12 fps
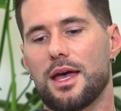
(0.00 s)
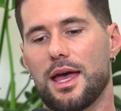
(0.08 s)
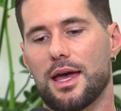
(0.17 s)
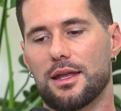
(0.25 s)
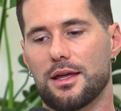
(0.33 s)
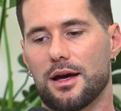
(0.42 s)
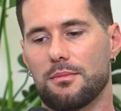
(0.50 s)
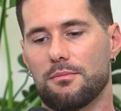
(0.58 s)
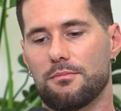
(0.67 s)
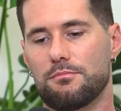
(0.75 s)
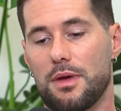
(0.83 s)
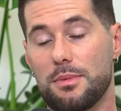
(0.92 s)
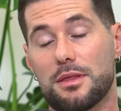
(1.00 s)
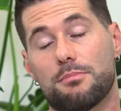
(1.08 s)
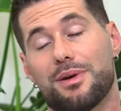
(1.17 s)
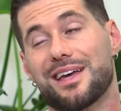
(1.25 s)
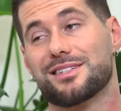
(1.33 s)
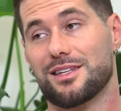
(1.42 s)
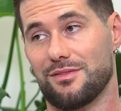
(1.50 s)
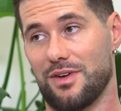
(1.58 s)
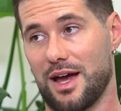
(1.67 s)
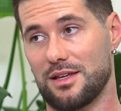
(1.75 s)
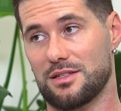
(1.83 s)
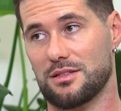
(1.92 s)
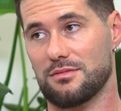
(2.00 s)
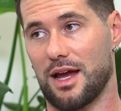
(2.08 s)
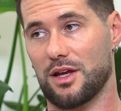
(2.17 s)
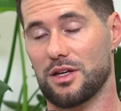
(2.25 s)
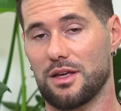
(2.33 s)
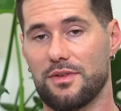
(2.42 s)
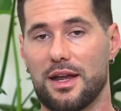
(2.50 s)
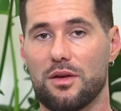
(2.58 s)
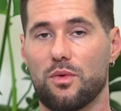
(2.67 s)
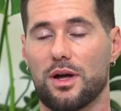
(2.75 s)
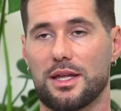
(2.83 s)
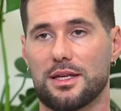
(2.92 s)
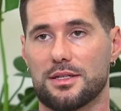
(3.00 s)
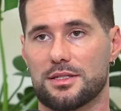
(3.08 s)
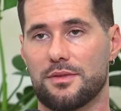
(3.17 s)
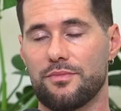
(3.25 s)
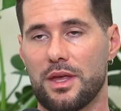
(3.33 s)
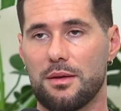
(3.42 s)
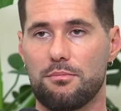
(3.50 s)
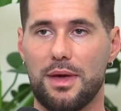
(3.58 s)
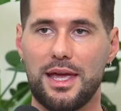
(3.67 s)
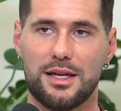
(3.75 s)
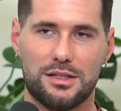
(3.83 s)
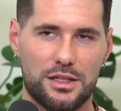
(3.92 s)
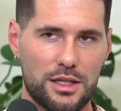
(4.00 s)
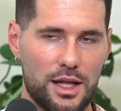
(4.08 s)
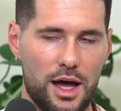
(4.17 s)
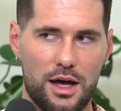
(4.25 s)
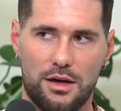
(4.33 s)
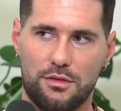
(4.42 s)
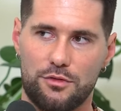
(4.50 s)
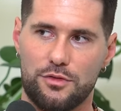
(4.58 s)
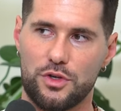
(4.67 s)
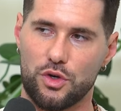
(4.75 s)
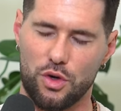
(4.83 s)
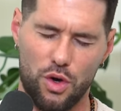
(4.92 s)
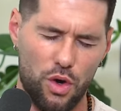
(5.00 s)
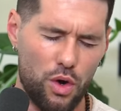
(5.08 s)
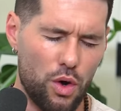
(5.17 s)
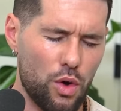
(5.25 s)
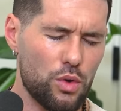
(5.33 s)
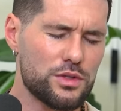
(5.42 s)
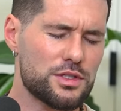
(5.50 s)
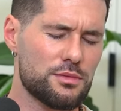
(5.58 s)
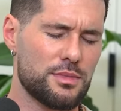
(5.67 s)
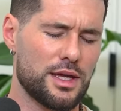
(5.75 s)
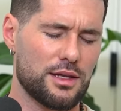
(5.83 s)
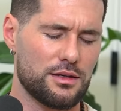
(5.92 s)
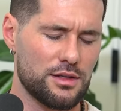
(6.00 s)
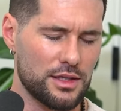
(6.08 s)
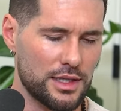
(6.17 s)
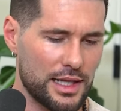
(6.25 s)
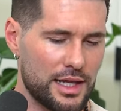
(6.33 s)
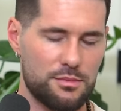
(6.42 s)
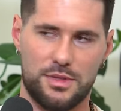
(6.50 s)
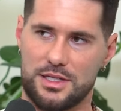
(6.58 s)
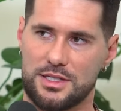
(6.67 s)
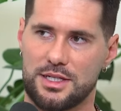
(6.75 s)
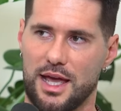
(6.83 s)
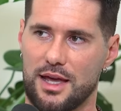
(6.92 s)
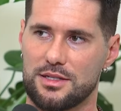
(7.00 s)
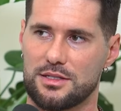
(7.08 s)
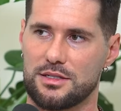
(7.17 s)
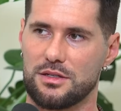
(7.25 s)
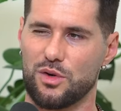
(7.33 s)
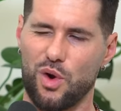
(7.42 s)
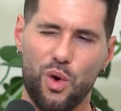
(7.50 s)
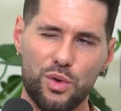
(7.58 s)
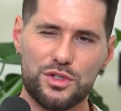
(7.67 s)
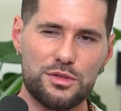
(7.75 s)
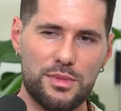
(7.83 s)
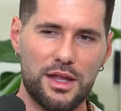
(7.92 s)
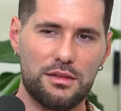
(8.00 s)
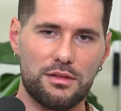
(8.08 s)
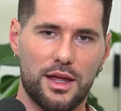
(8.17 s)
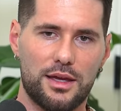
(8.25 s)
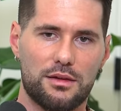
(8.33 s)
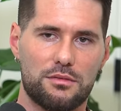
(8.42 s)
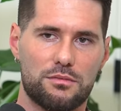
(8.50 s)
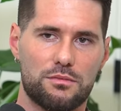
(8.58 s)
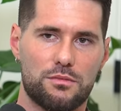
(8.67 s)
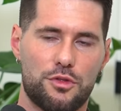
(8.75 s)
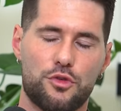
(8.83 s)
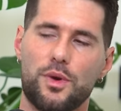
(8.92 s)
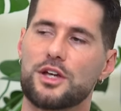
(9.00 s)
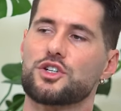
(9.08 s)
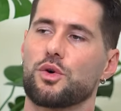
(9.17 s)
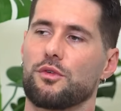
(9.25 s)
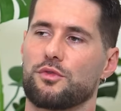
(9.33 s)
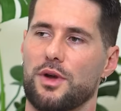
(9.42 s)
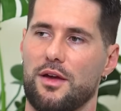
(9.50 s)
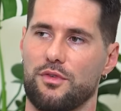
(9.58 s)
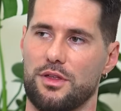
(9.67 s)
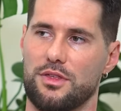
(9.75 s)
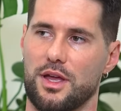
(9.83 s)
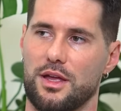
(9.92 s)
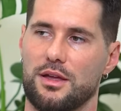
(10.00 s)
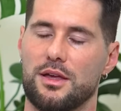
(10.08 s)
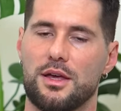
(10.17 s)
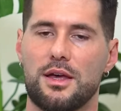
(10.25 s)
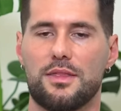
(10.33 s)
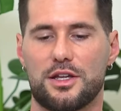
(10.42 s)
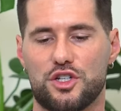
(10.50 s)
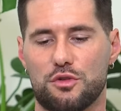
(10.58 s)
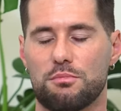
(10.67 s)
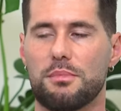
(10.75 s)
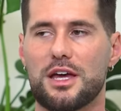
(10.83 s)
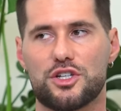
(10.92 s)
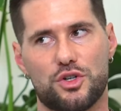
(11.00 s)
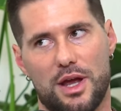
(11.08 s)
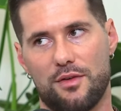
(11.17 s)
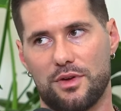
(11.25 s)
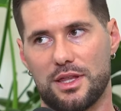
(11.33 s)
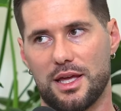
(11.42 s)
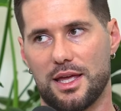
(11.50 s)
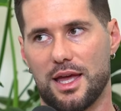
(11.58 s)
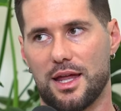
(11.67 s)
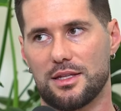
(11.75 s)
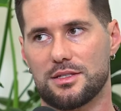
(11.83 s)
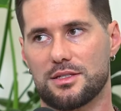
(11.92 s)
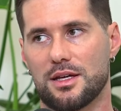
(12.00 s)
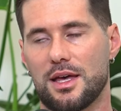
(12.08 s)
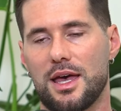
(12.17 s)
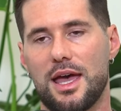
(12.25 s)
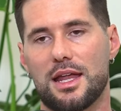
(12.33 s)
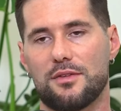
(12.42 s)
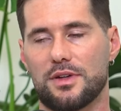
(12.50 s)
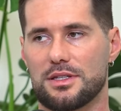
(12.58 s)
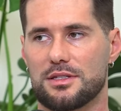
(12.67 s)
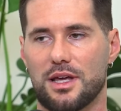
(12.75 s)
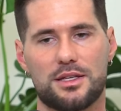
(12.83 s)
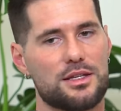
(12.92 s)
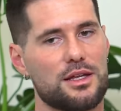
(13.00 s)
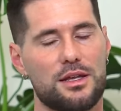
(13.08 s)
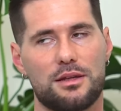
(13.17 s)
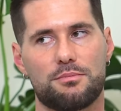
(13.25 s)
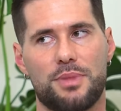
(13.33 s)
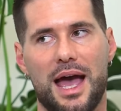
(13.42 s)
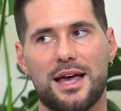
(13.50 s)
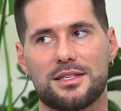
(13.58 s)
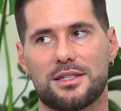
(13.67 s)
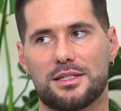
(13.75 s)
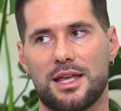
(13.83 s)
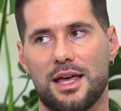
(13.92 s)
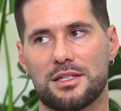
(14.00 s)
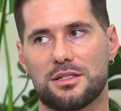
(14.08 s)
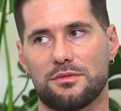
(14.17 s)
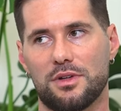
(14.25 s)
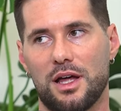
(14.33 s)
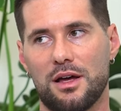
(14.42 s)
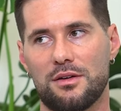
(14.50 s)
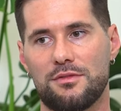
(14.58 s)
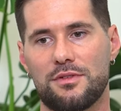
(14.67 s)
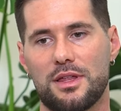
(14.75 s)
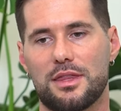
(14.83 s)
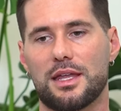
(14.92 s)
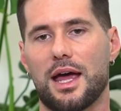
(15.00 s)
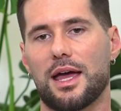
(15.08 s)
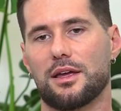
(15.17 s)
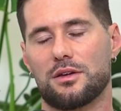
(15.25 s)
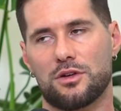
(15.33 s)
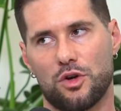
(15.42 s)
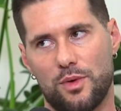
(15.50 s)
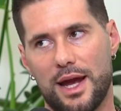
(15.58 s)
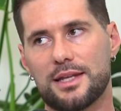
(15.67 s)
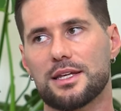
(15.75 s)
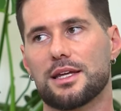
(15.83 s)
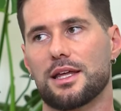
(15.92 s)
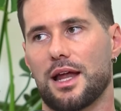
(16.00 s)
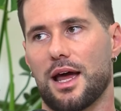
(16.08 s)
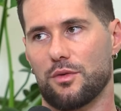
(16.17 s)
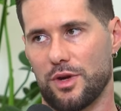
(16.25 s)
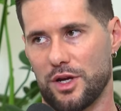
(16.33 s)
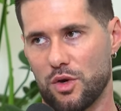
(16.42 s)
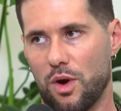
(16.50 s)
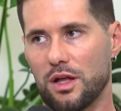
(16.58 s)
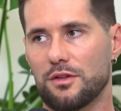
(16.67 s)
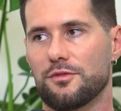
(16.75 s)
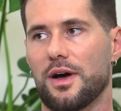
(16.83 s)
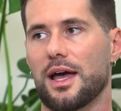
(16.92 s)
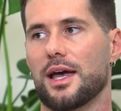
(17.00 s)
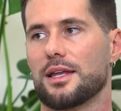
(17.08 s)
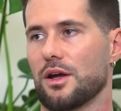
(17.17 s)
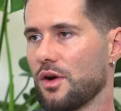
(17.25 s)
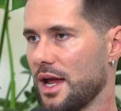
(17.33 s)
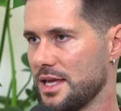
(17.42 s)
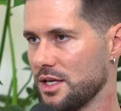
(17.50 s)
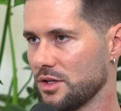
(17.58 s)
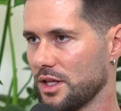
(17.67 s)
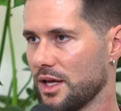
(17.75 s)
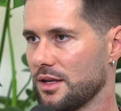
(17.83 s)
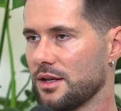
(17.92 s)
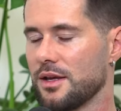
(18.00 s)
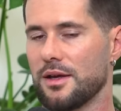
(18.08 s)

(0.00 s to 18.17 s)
And um, maybe the best advice I could give anyone is make love your ultimate litmus test, your ultimate like threshold for everything that you measure everything against. And if it doesn't pass the test of love, then I correct it and I requalify it or I heal it.